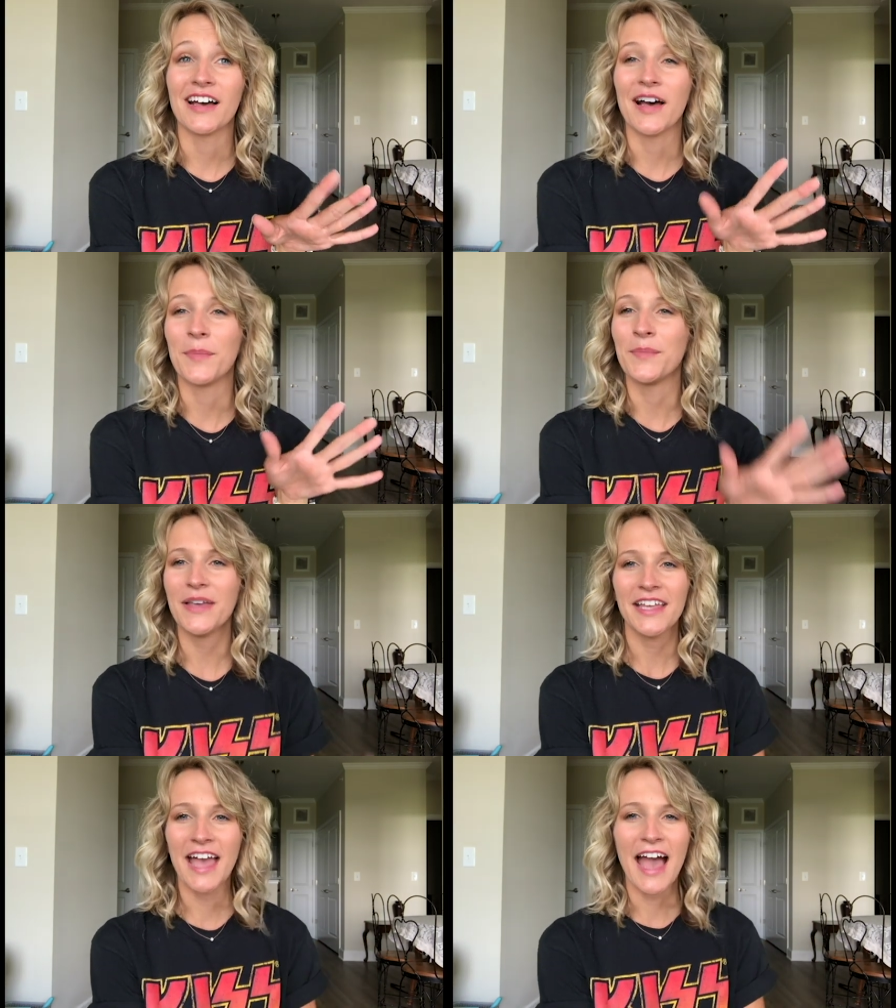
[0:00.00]
a
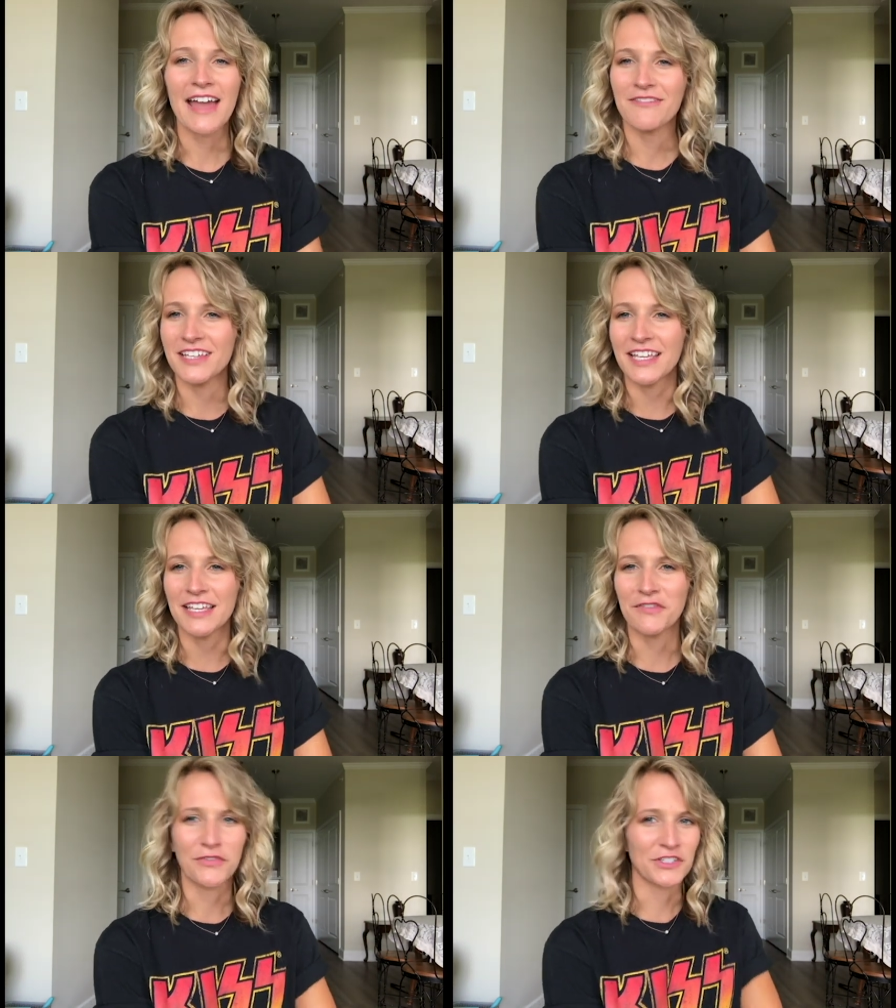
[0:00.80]
big
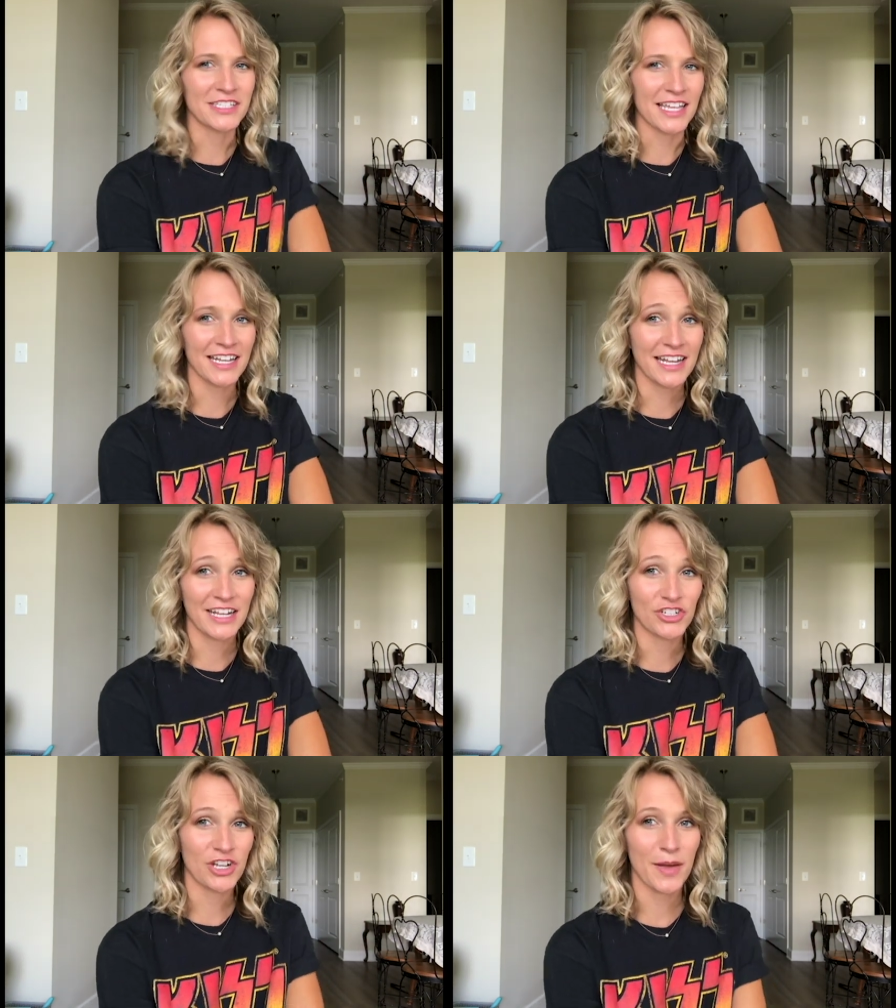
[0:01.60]
advocate for
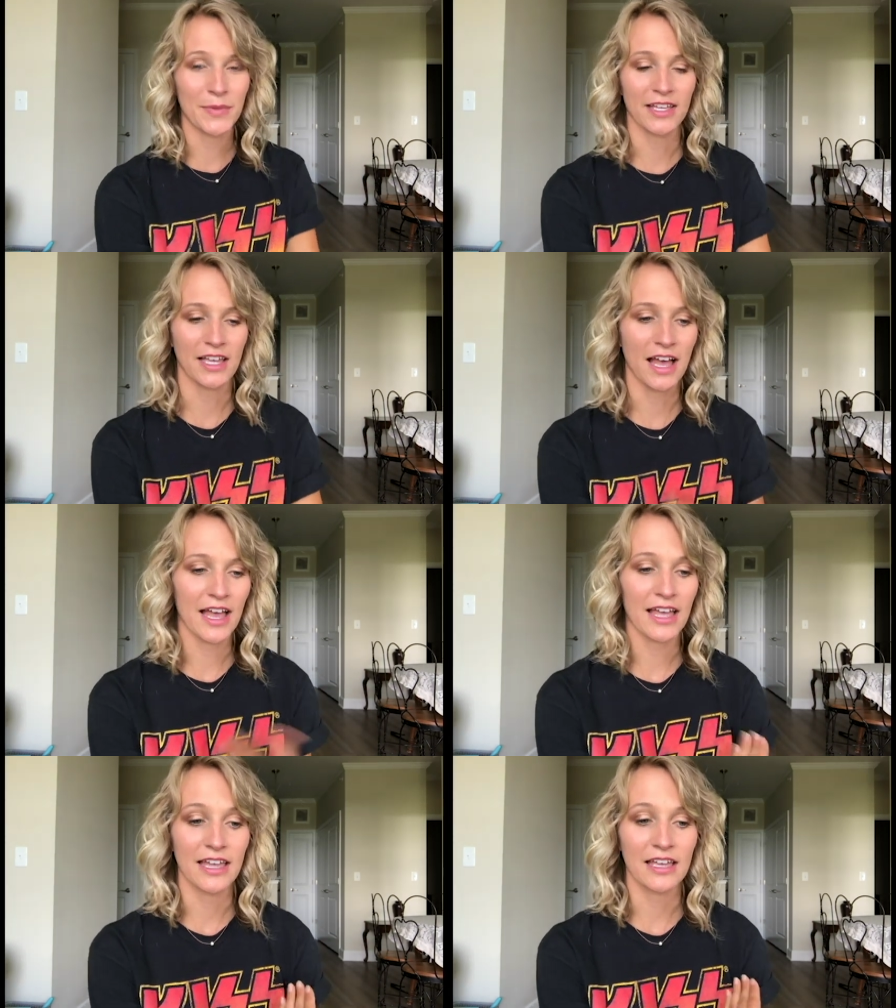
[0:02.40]
secondhand shopping.
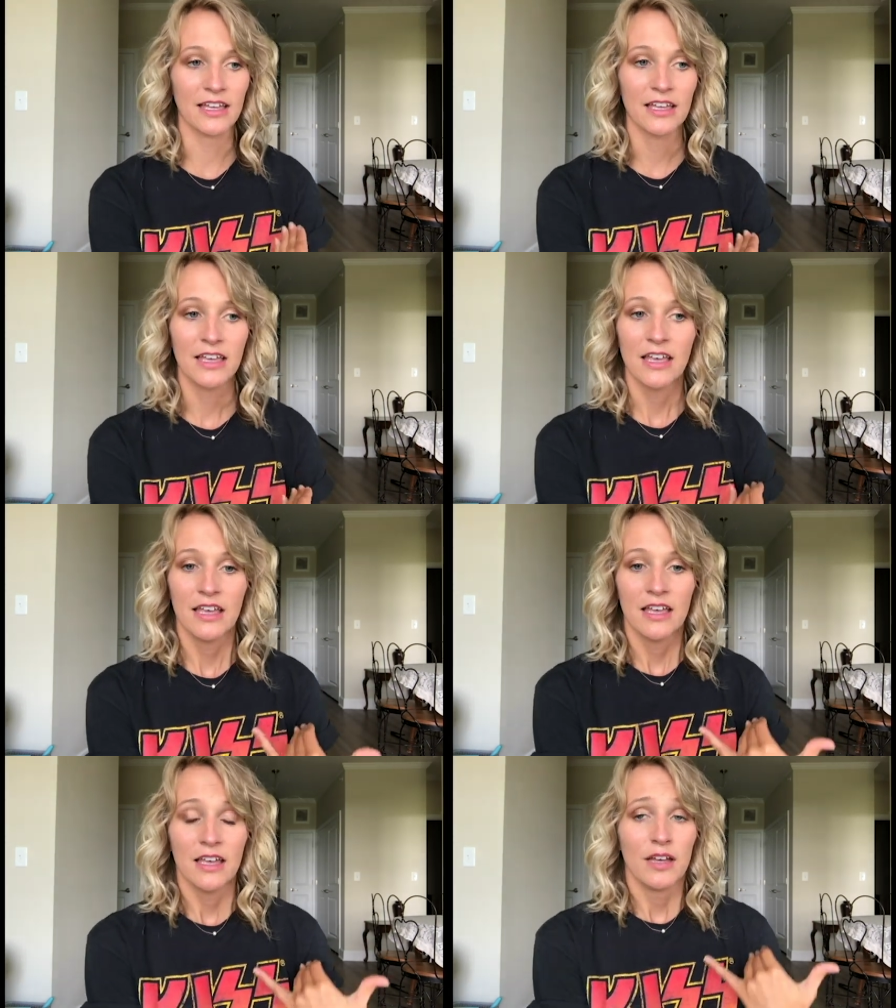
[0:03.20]
I
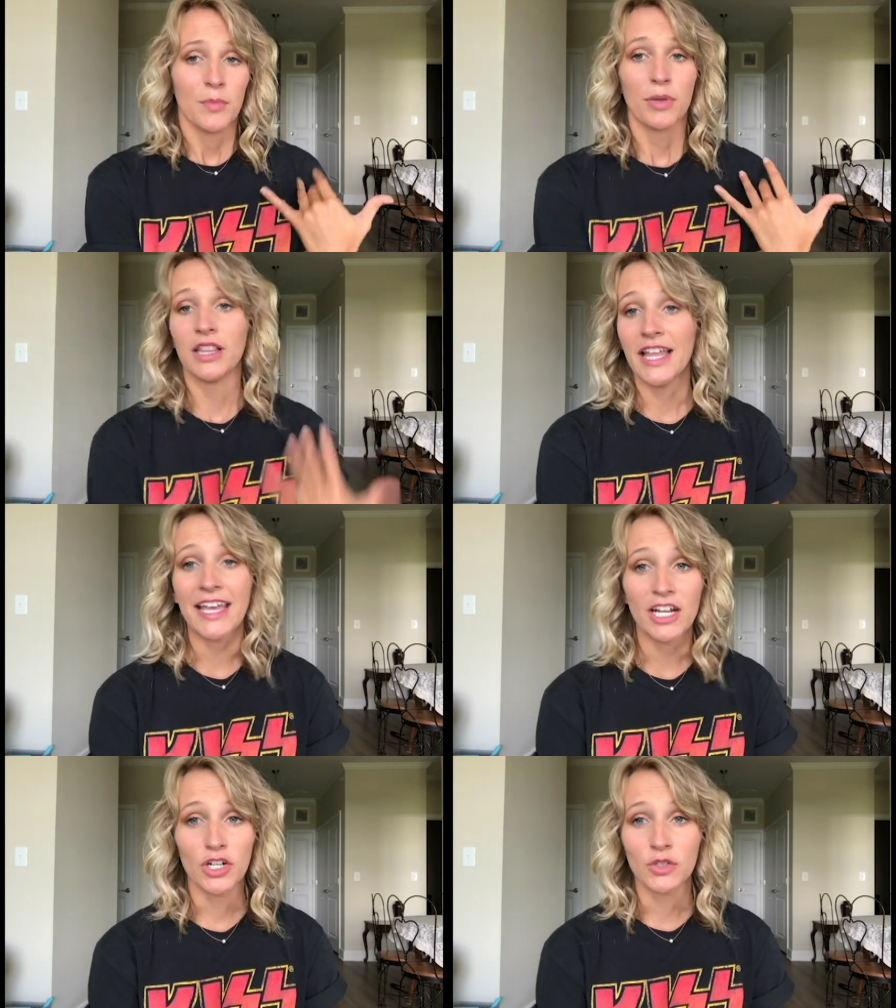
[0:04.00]

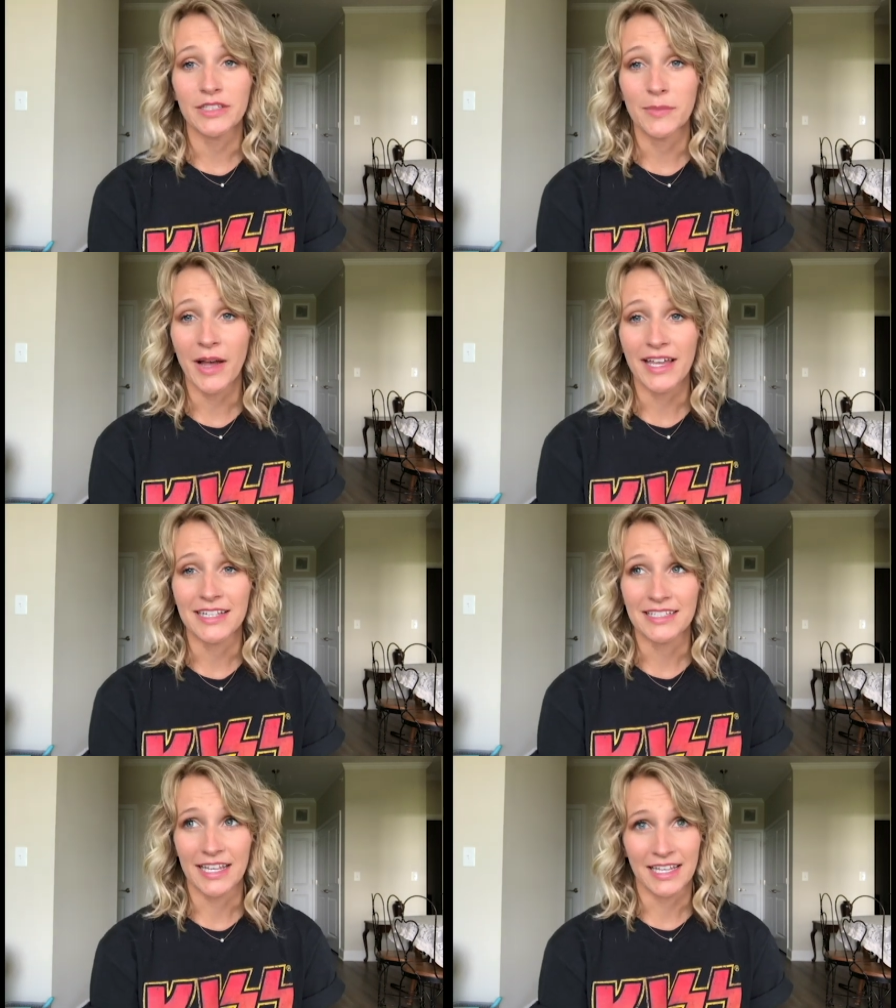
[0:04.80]
plan on only buying
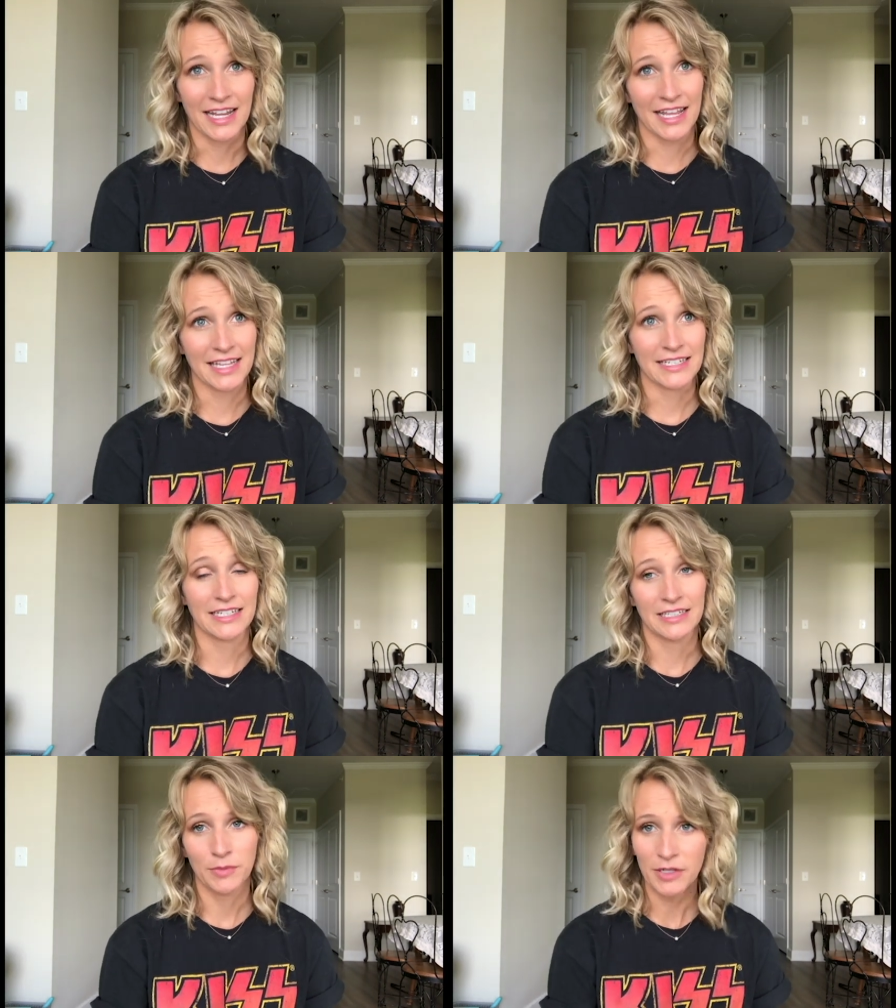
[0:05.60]
secondhand
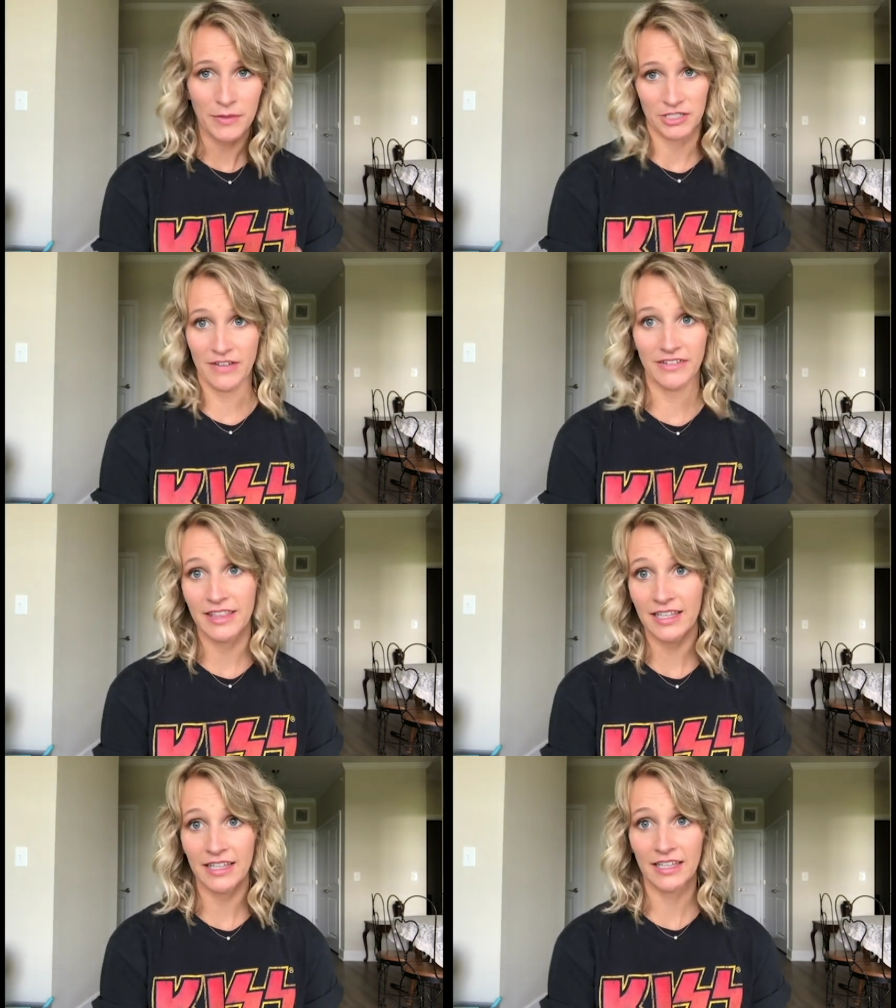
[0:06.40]
pretty much
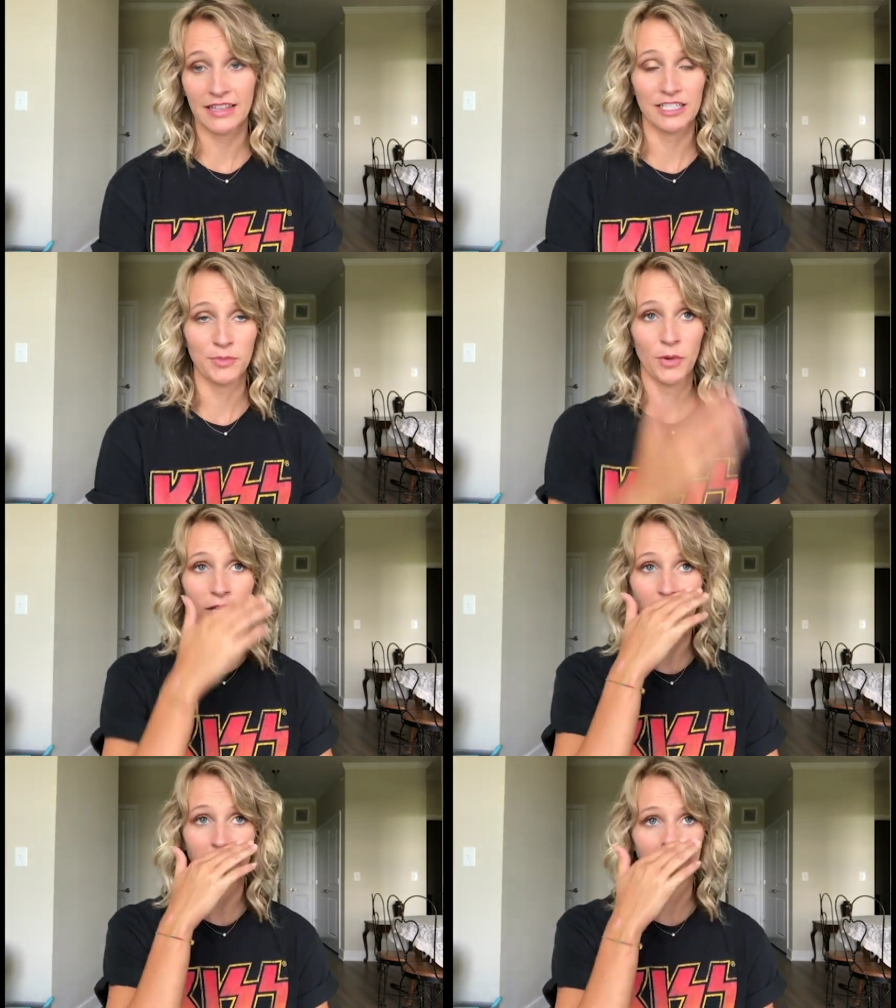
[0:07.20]
everything at this point,